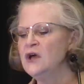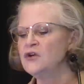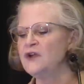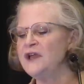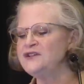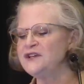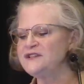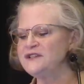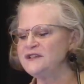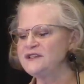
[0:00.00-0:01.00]
Your
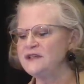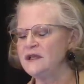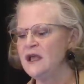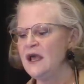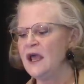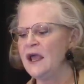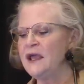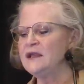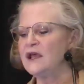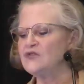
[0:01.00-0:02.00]
AJCC
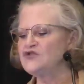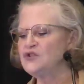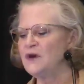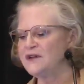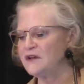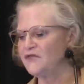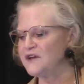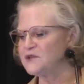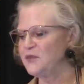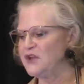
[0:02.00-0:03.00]
8 and 2
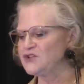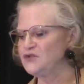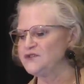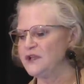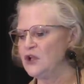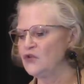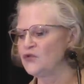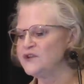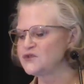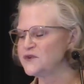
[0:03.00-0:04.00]
identifies a patient who is at
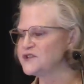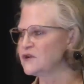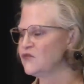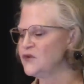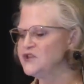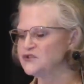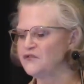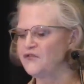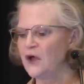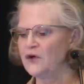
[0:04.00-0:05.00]
increased risk of regional
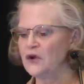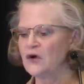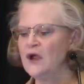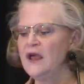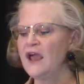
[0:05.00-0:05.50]
failure